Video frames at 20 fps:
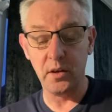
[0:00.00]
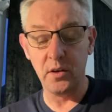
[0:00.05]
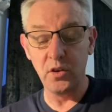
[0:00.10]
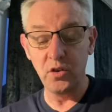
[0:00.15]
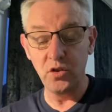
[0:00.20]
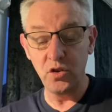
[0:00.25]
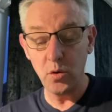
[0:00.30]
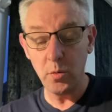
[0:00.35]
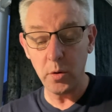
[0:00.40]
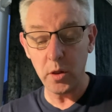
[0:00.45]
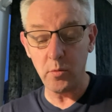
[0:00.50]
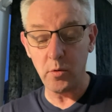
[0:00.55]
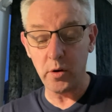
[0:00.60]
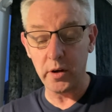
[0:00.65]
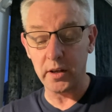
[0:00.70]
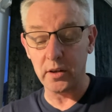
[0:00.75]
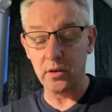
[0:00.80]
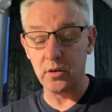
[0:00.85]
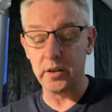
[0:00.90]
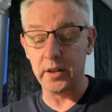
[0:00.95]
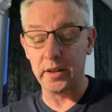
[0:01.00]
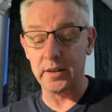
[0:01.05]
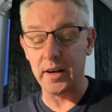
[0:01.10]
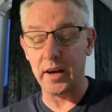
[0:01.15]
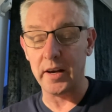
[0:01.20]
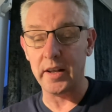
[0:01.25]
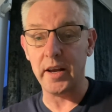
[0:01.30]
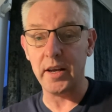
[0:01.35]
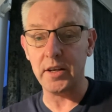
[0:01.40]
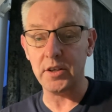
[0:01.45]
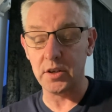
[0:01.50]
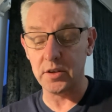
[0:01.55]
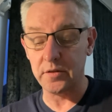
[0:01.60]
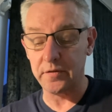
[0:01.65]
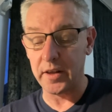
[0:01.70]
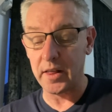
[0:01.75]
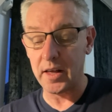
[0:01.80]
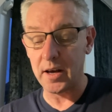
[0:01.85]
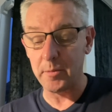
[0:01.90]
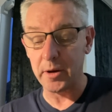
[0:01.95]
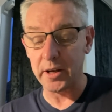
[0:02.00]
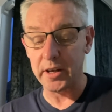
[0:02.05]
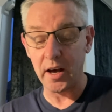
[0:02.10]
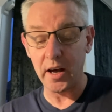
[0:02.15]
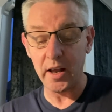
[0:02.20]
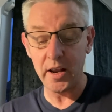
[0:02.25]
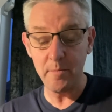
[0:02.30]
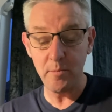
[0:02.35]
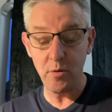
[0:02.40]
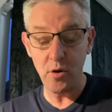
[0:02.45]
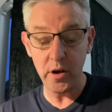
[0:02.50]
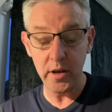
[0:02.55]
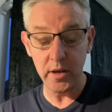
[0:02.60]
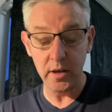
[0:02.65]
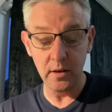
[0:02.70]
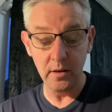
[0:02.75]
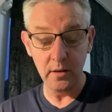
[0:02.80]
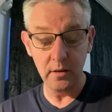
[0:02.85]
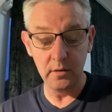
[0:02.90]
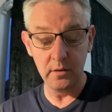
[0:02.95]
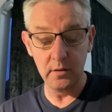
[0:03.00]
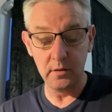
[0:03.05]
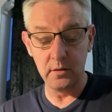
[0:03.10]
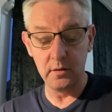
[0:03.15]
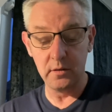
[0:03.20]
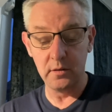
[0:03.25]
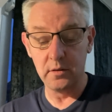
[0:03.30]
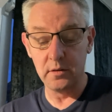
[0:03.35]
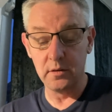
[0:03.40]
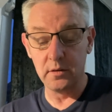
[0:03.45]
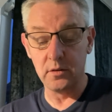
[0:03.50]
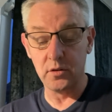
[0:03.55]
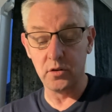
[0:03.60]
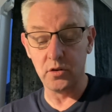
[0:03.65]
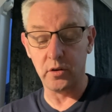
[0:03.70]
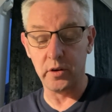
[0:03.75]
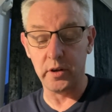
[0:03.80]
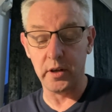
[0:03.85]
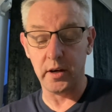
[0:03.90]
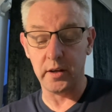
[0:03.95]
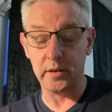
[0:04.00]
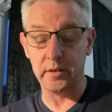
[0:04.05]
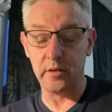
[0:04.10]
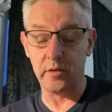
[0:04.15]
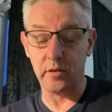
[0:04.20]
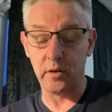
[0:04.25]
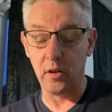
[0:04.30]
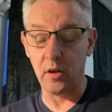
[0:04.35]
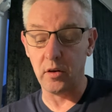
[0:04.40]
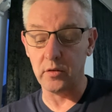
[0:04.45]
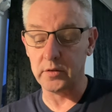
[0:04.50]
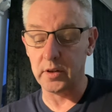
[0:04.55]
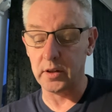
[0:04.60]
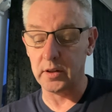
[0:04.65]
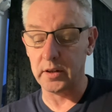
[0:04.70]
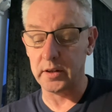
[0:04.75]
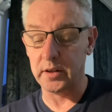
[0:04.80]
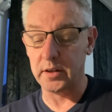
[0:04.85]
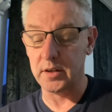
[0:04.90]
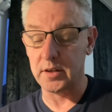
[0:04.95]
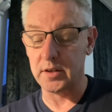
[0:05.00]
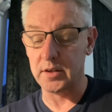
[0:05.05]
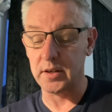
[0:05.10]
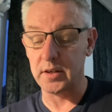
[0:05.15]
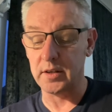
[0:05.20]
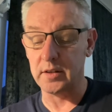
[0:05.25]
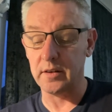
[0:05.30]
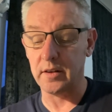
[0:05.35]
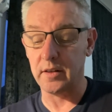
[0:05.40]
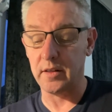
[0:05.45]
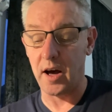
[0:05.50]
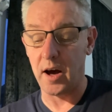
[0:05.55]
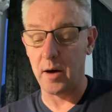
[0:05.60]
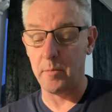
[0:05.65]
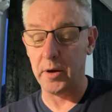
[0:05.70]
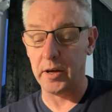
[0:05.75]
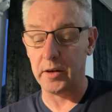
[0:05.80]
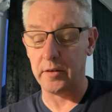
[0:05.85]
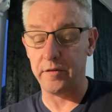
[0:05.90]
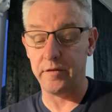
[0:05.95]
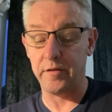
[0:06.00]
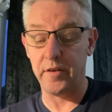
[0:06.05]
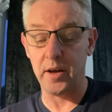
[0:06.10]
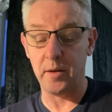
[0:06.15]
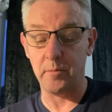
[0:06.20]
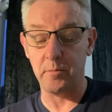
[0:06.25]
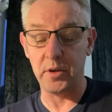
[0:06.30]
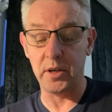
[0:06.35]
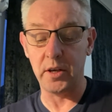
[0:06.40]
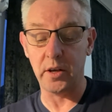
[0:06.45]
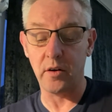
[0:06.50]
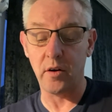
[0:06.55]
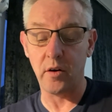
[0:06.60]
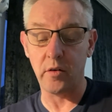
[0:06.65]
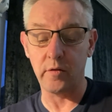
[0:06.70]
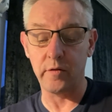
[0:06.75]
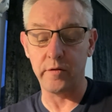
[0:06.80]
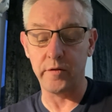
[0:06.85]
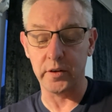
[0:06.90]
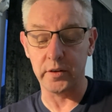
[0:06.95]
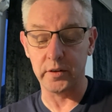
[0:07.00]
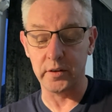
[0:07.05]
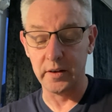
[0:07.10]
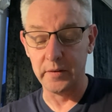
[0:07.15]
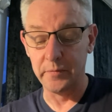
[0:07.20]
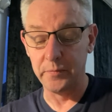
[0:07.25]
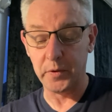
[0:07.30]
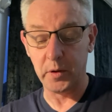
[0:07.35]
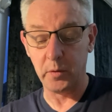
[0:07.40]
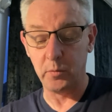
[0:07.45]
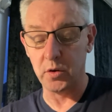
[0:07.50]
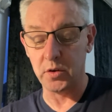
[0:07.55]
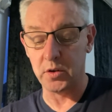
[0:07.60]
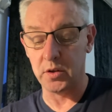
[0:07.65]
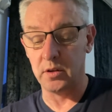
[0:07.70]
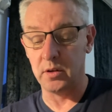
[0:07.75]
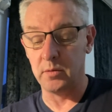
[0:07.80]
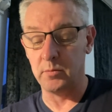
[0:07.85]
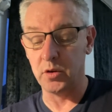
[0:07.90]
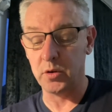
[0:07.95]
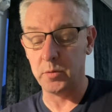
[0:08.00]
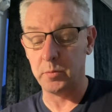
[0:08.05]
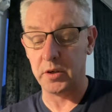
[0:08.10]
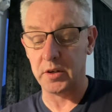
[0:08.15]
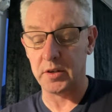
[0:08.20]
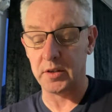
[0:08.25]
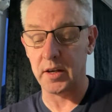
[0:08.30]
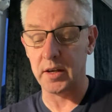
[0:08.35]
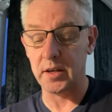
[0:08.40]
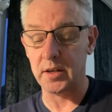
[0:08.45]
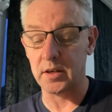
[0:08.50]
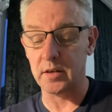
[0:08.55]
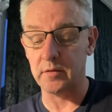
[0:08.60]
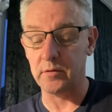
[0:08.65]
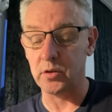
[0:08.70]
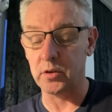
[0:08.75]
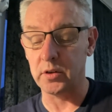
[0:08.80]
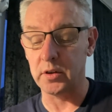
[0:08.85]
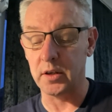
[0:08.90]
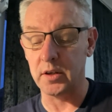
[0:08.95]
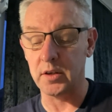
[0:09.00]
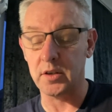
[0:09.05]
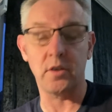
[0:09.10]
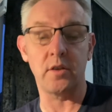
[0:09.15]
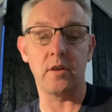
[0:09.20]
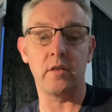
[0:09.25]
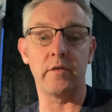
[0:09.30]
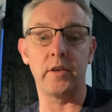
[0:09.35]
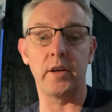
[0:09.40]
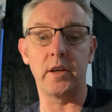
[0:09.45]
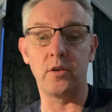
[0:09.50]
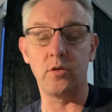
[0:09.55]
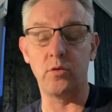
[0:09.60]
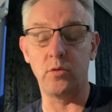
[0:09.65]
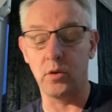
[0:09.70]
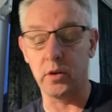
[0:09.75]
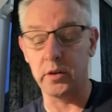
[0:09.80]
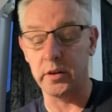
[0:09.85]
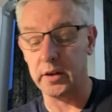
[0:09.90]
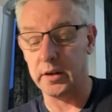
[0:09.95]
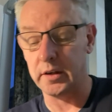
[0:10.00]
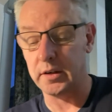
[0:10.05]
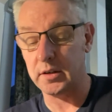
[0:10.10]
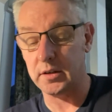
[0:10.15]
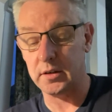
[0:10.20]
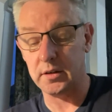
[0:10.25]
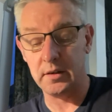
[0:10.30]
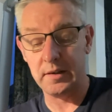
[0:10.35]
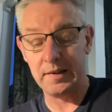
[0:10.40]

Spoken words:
You were the one that got the directions for that McGarry boy. Joey had to reluctantly concede that a big fern near Hurlford wasn't the most precise of Ordnance Survey coordinates.